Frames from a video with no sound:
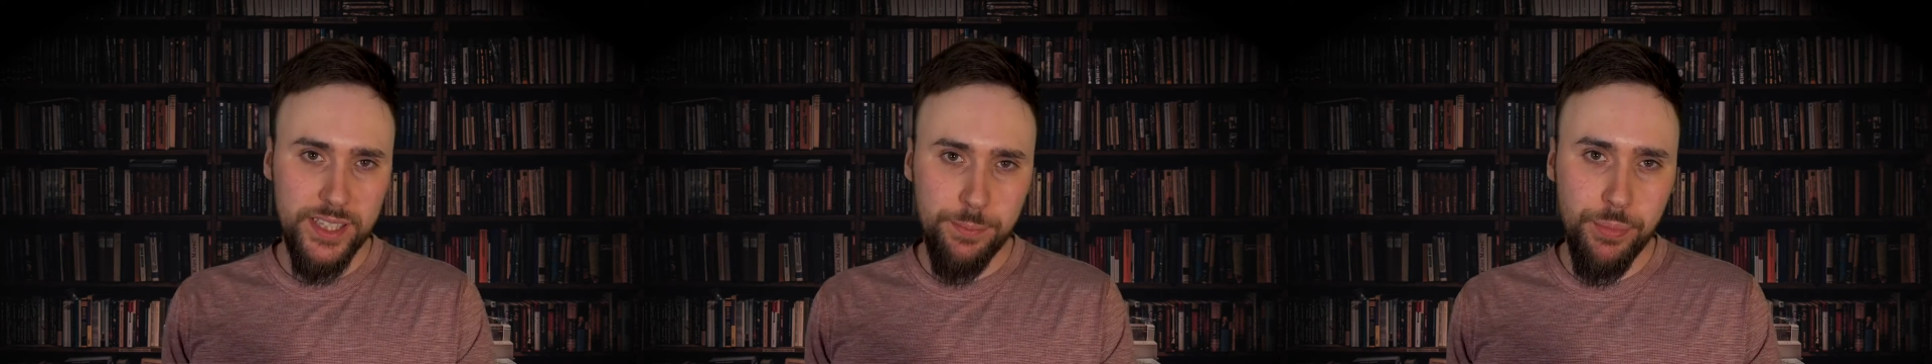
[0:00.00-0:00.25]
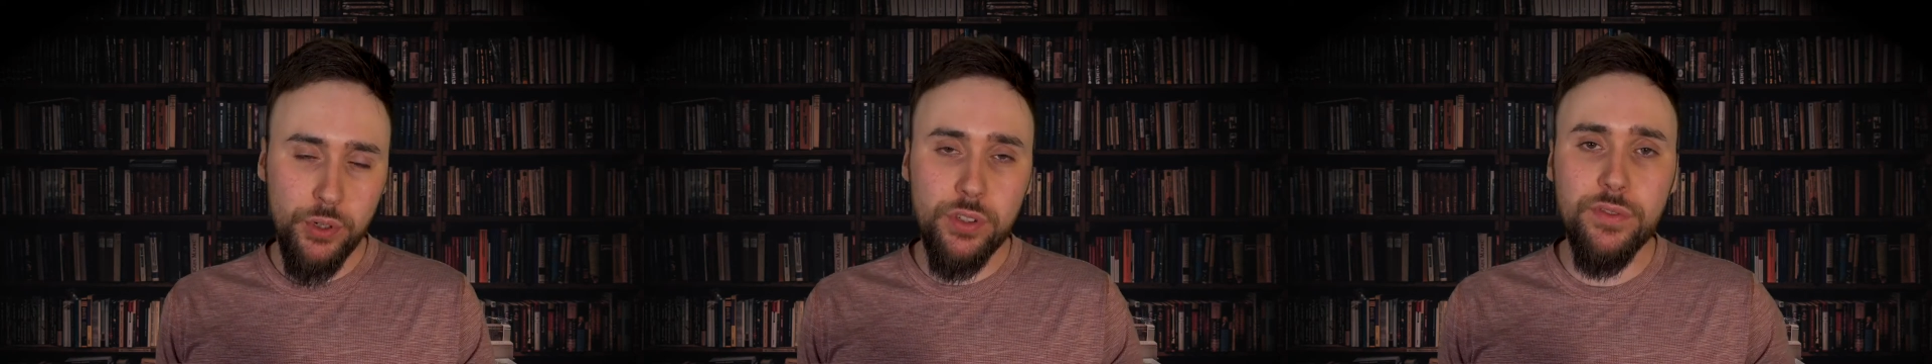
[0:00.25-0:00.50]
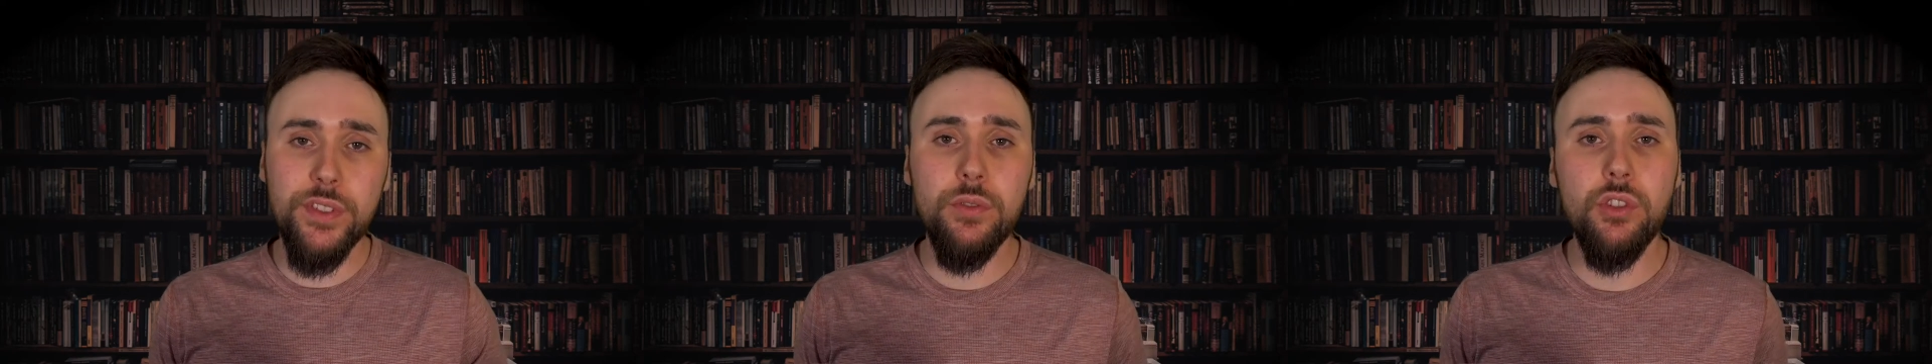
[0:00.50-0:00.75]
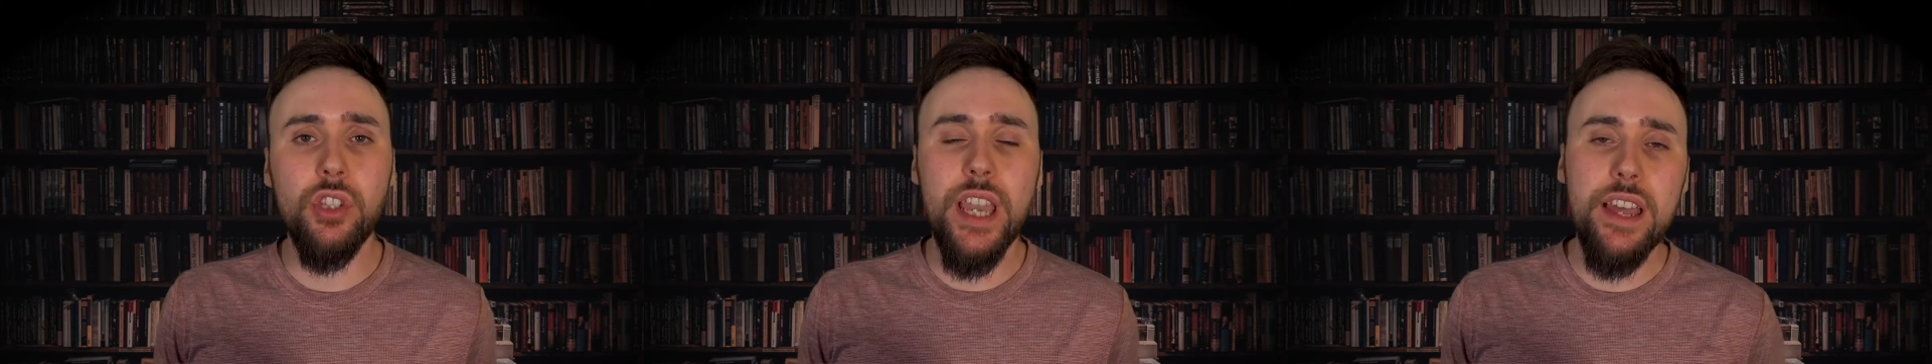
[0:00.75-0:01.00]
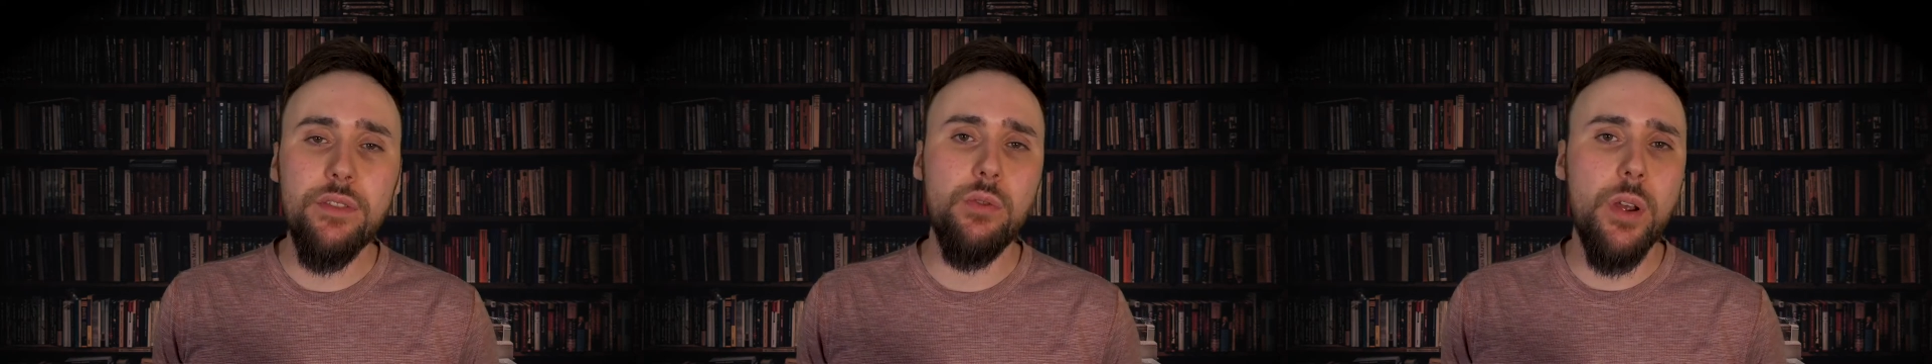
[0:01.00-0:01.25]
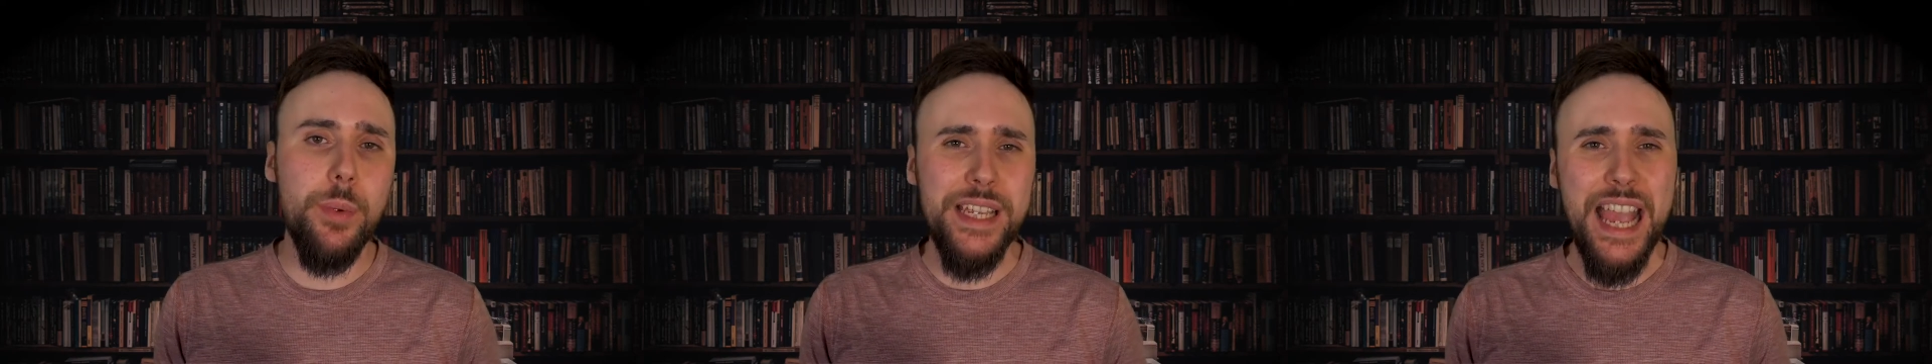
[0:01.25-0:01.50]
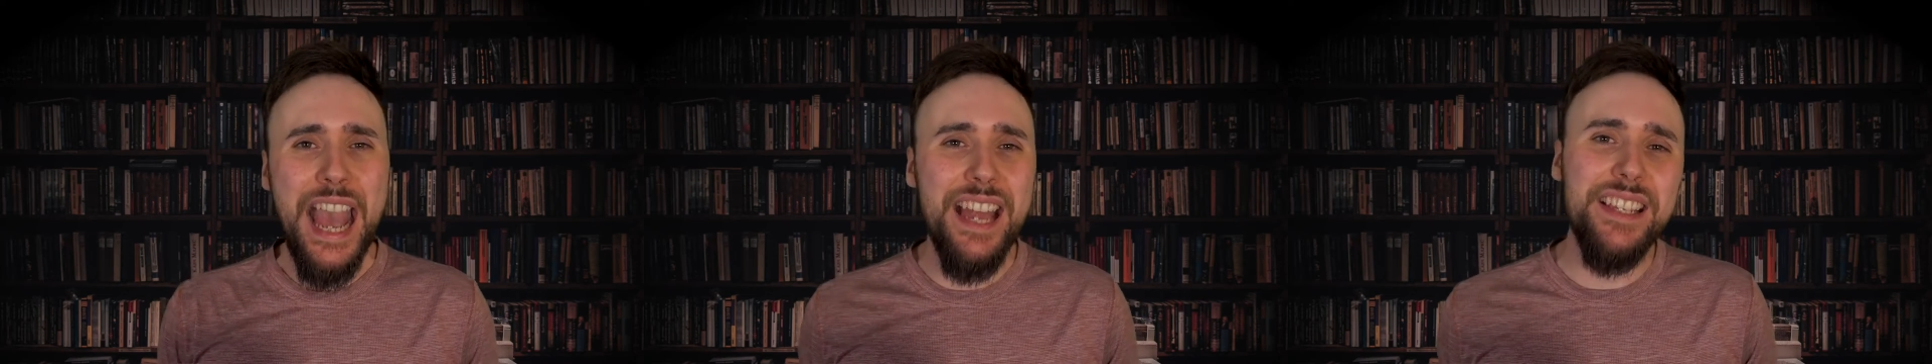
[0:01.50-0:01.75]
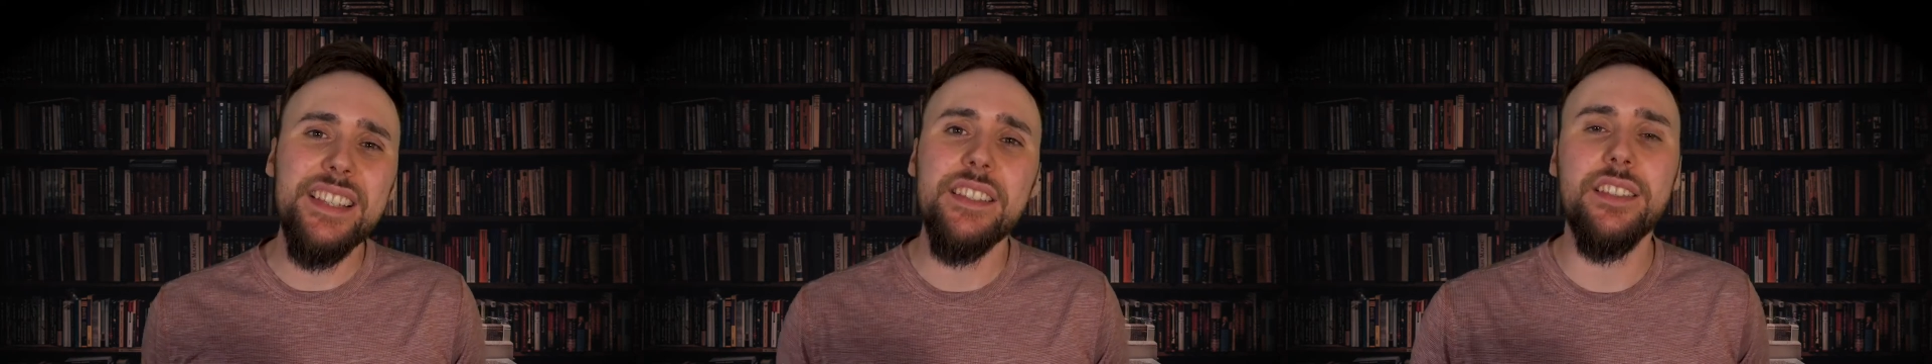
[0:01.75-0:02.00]
the book review channel where we
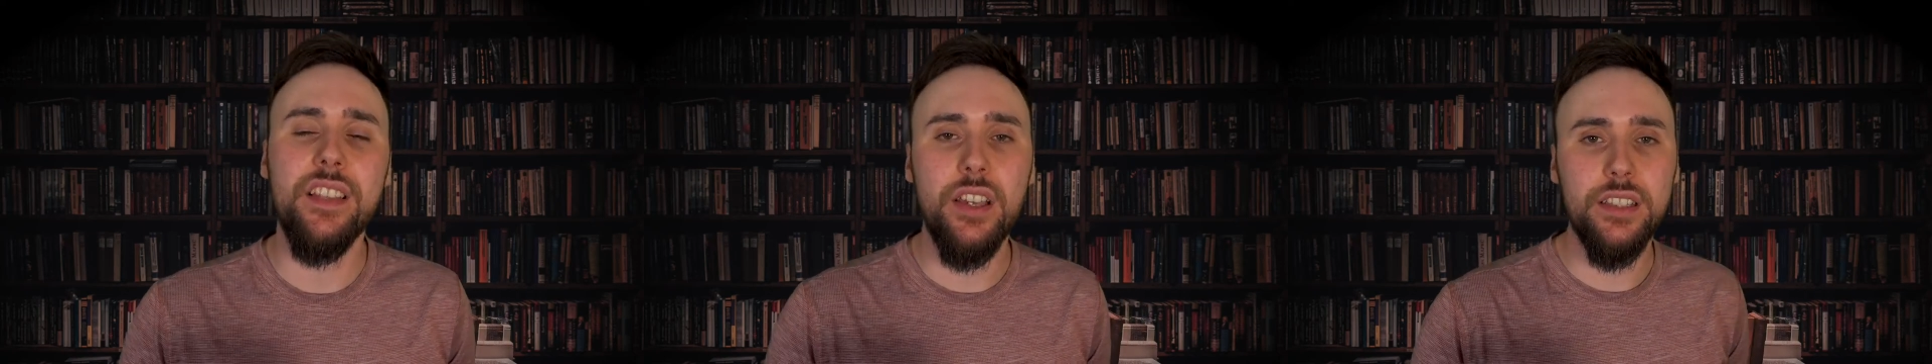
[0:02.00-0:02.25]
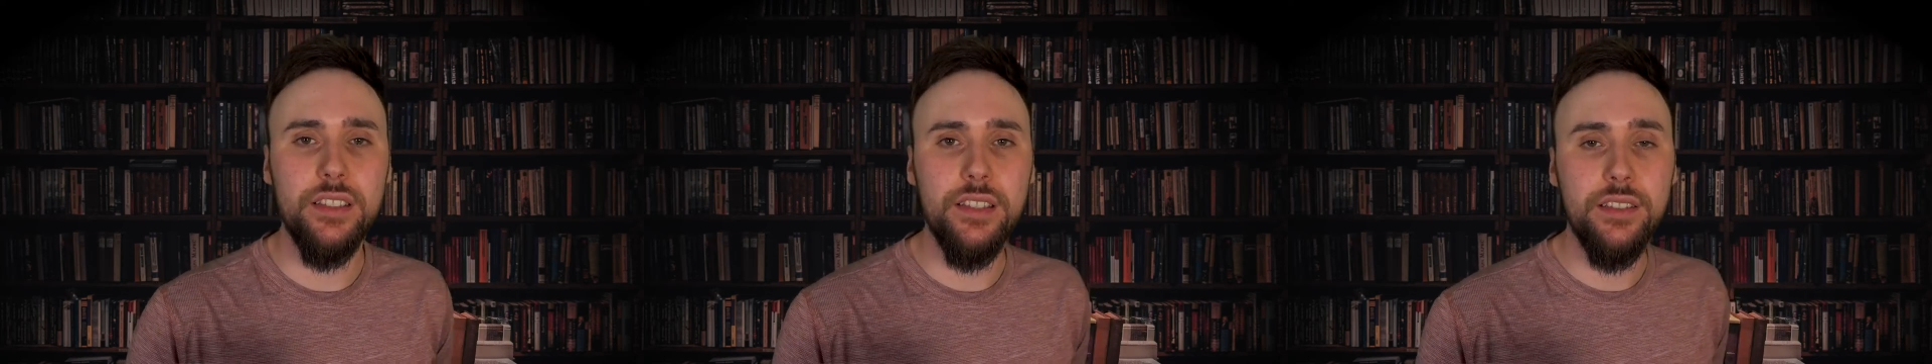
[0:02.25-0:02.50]
add insights